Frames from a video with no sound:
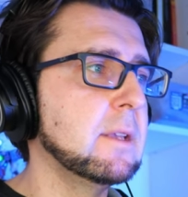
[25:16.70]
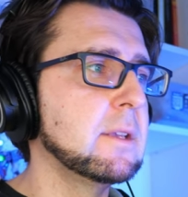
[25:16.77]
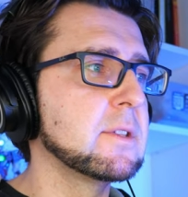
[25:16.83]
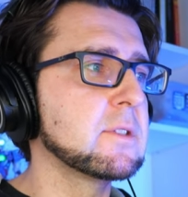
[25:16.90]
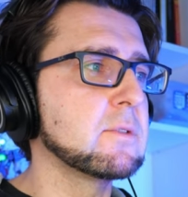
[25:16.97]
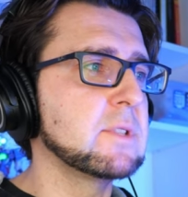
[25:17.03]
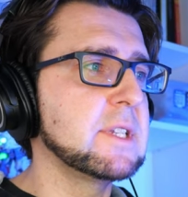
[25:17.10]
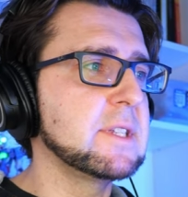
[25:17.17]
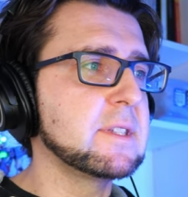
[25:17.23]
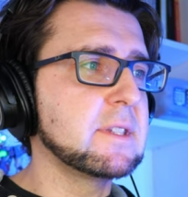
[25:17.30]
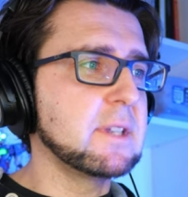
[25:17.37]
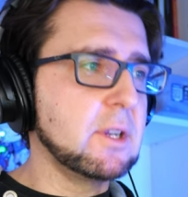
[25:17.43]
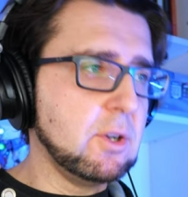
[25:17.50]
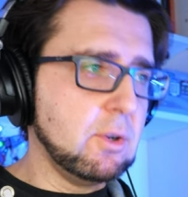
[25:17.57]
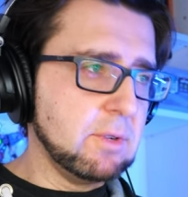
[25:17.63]
So this is the
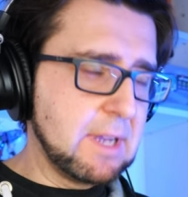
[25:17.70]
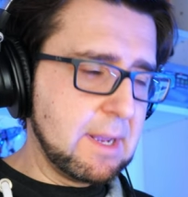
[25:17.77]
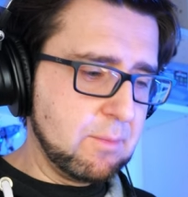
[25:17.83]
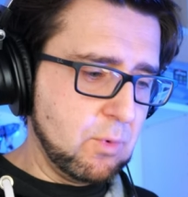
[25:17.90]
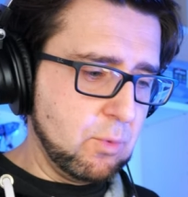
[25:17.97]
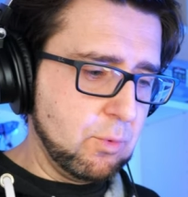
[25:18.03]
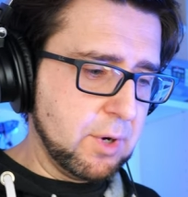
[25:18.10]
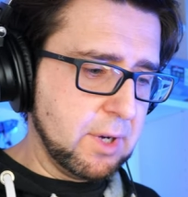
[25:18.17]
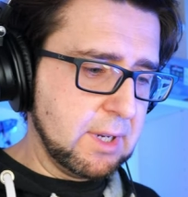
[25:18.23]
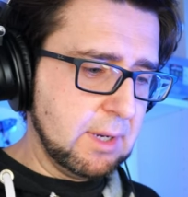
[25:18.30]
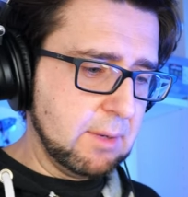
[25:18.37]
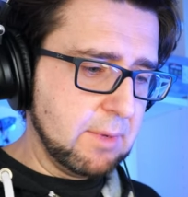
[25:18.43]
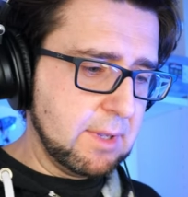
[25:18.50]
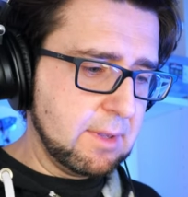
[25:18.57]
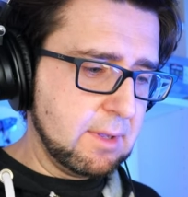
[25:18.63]
code I'm
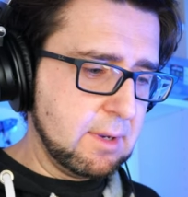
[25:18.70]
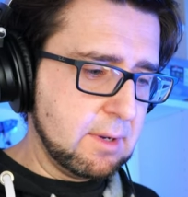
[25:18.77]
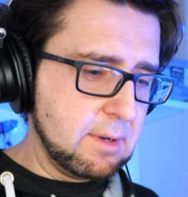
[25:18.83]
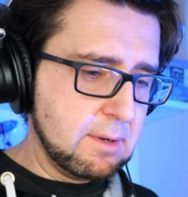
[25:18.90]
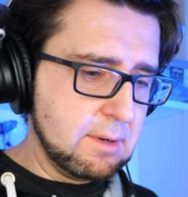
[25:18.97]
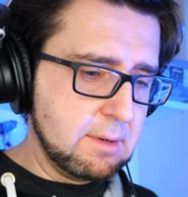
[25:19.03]
working with here.